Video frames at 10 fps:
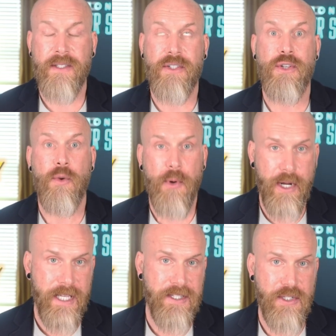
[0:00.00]
It's
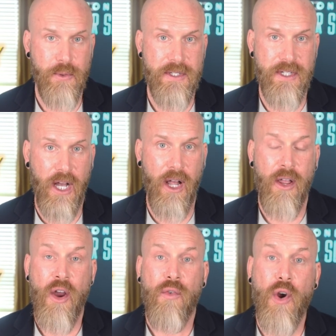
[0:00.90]
super easy to
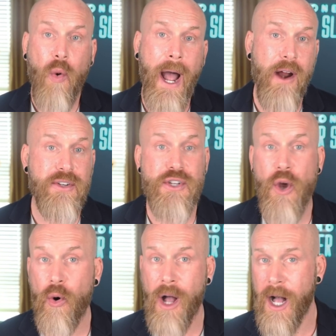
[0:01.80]
install, requires
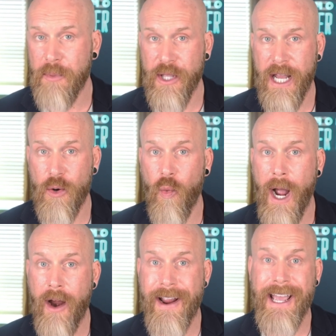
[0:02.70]
no complicated
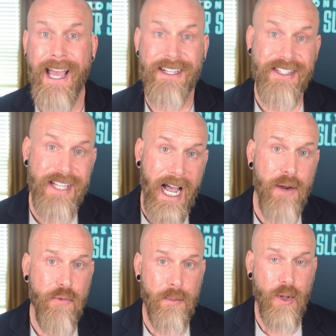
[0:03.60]
wiring, and
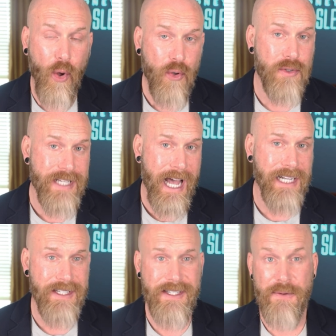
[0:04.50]
aside from local
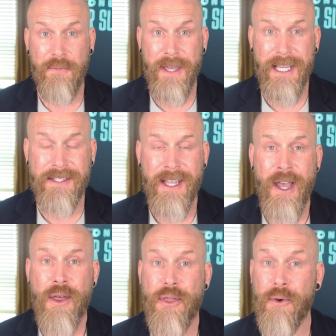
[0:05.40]
taxes and fees,
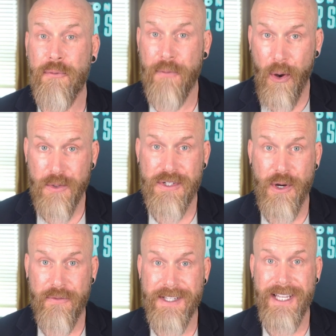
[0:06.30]
the phone
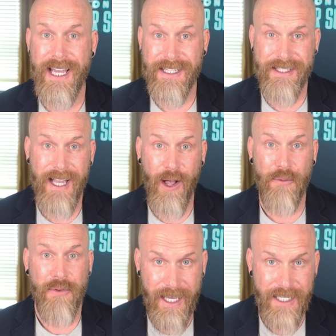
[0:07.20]
service
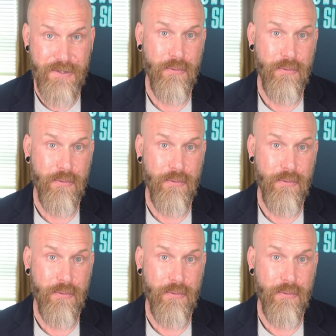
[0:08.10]
itself is